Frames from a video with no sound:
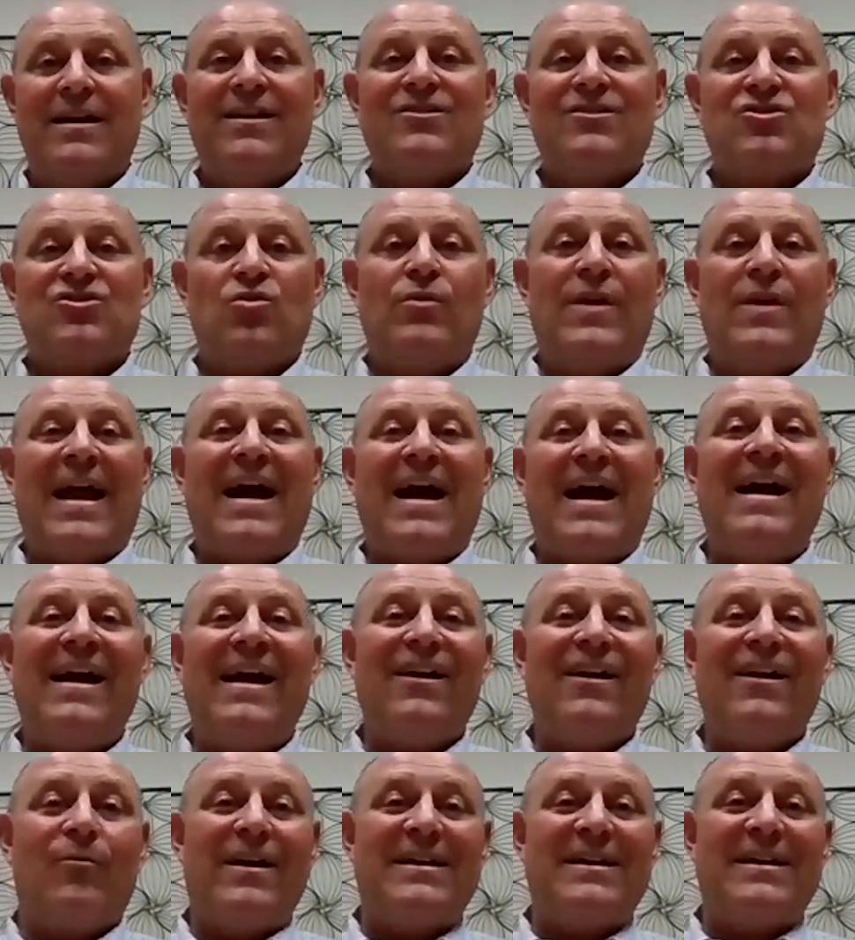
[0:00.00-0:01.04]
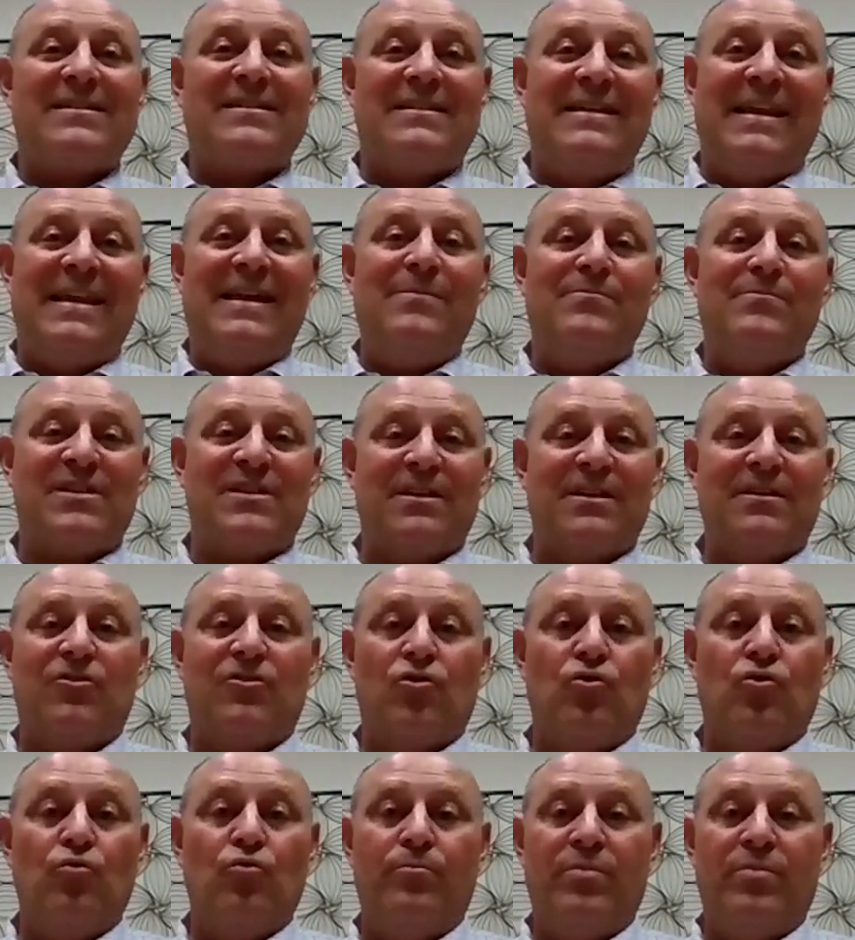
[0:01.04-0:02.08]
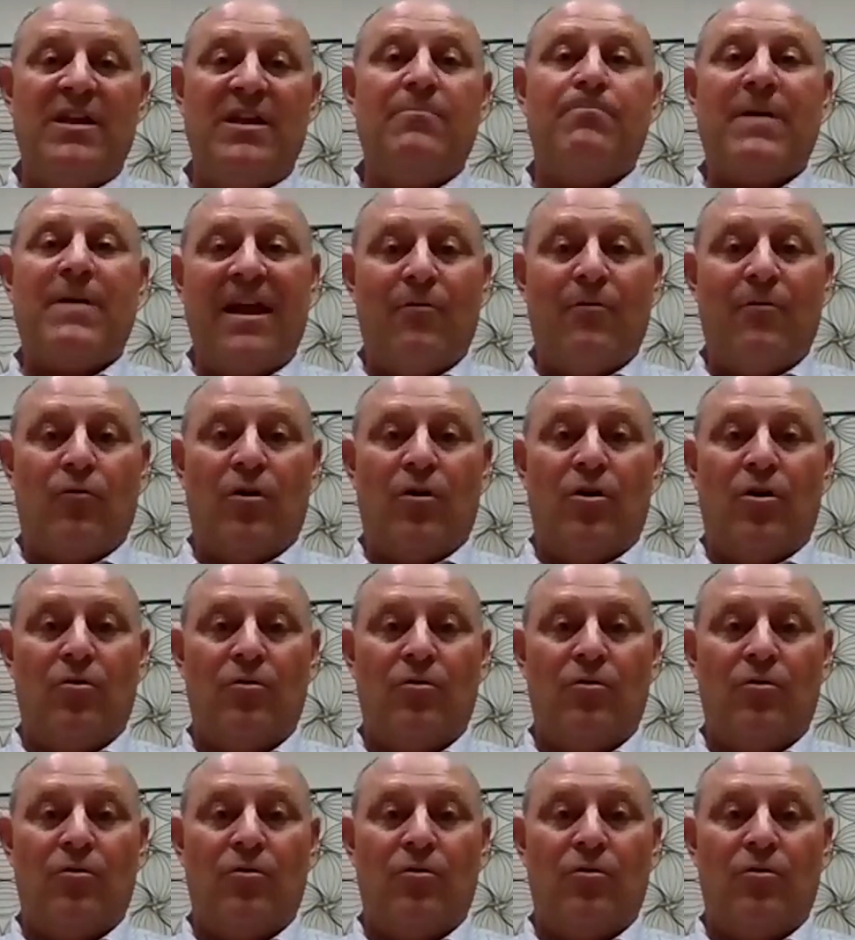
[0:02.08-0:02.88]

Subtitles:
so the IRS deems it to be payroll.